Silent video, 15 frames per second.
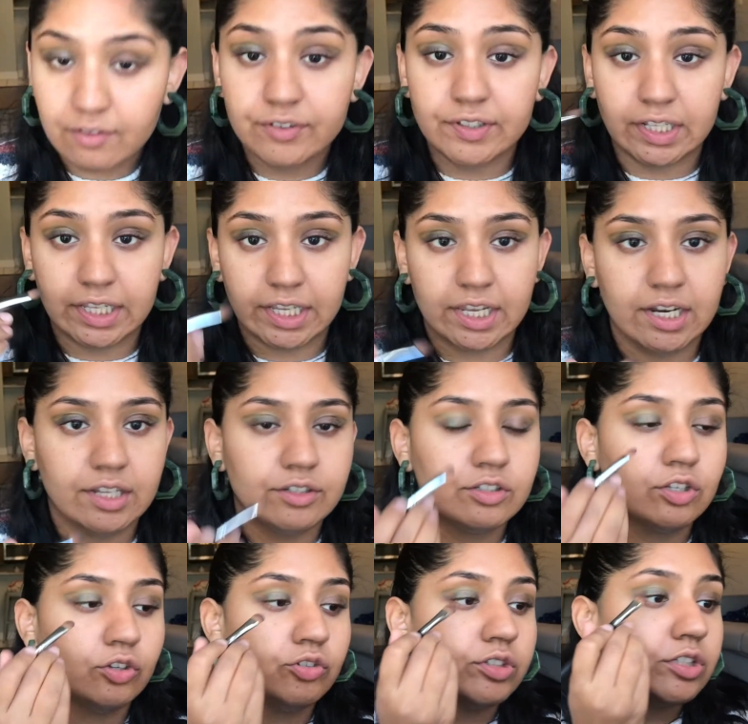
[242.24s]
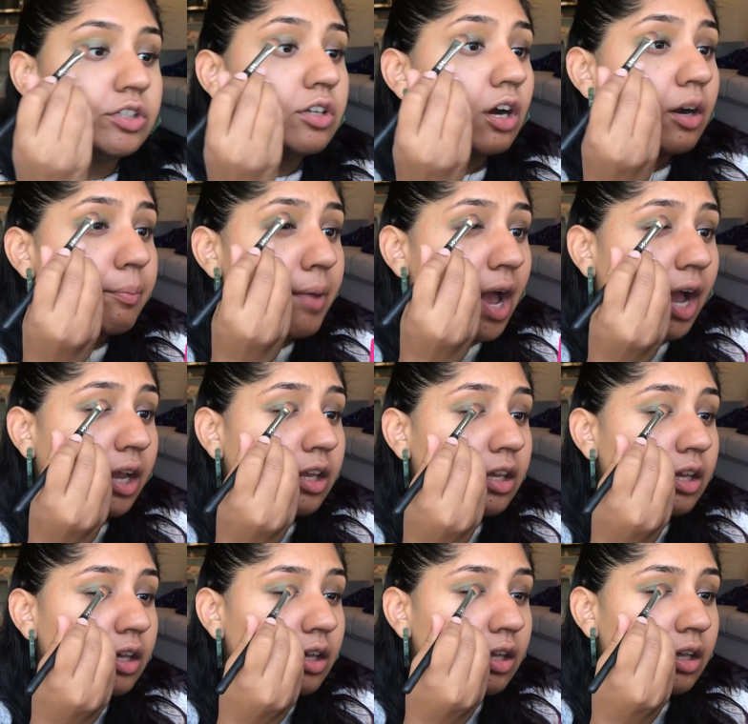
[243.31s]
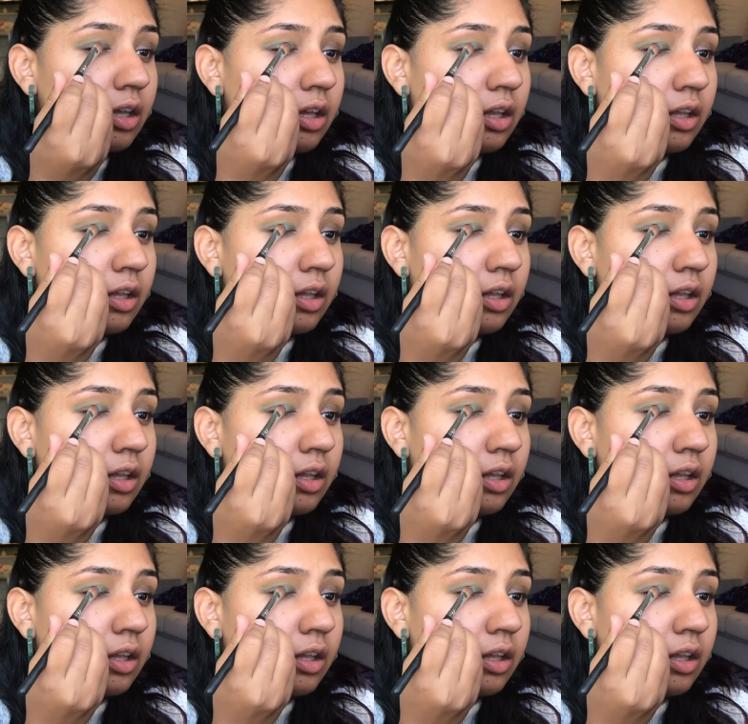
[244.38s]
filling it in. So just start packing